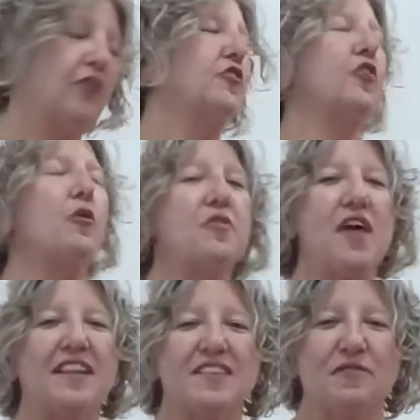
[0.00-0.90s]
So
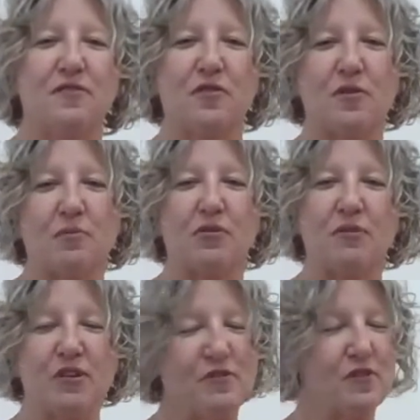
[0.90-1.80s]
that's it for pretty
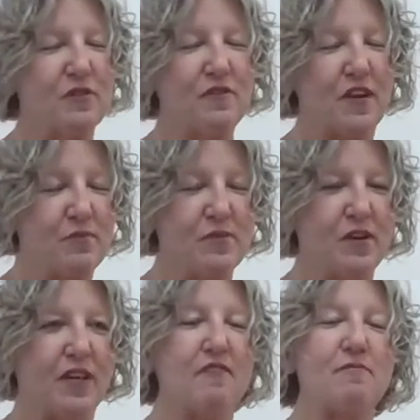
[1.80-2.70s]
much for the
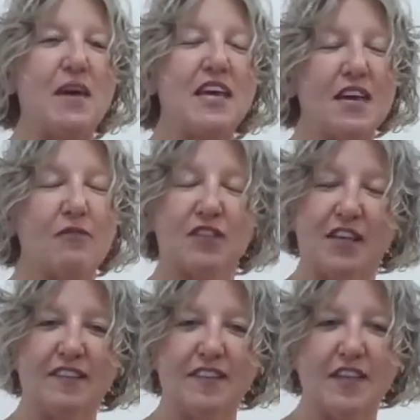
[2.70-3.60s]
Facebook Live Baking with
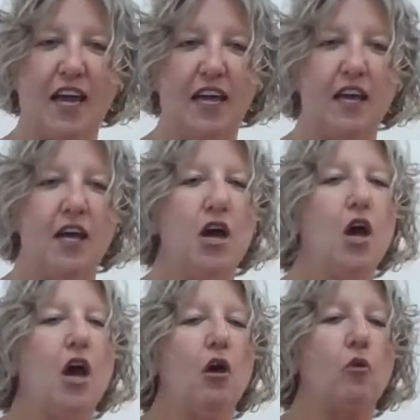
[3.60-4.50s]
Kids today.
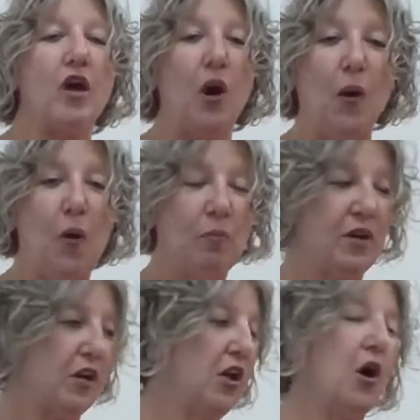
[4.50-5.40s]
We are
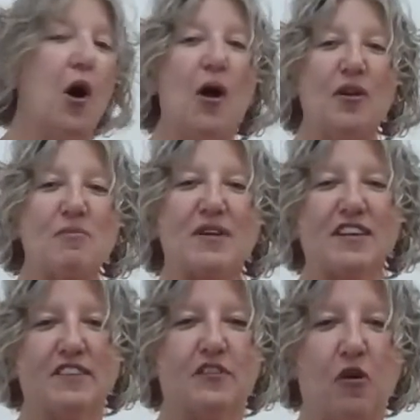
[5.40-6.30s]
open. All our
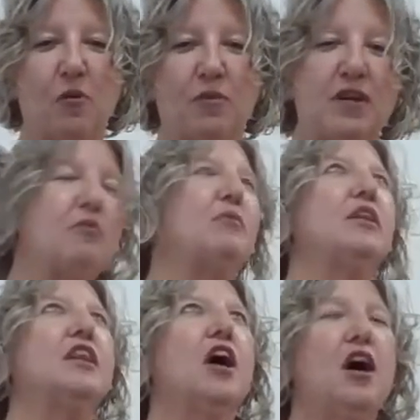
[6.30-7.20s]
branches are open. We
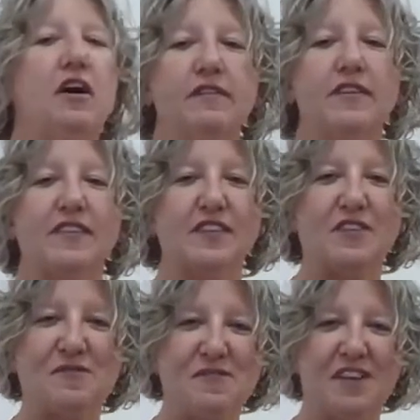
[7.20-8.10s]
would love to see
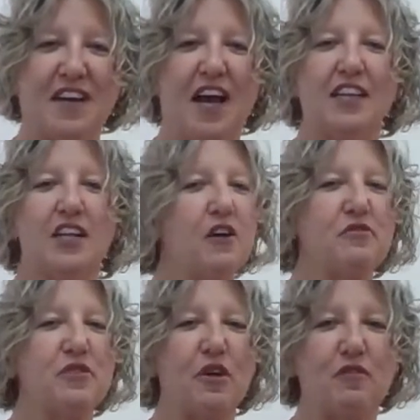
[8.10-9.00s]
you. I love
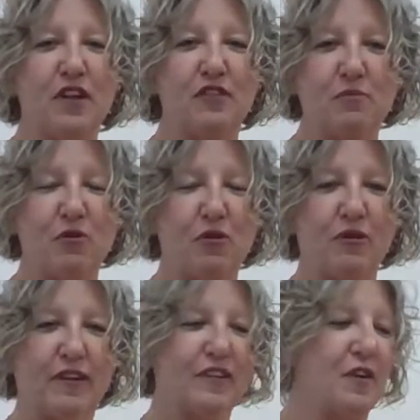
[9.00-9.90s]
when our friends from
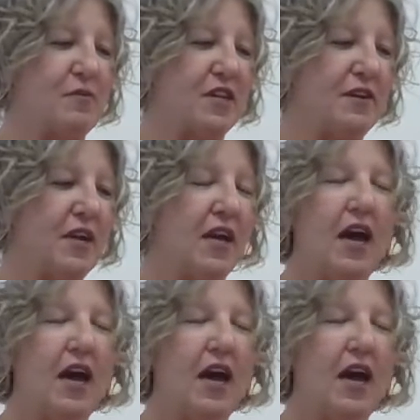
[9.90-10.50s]
programs come in.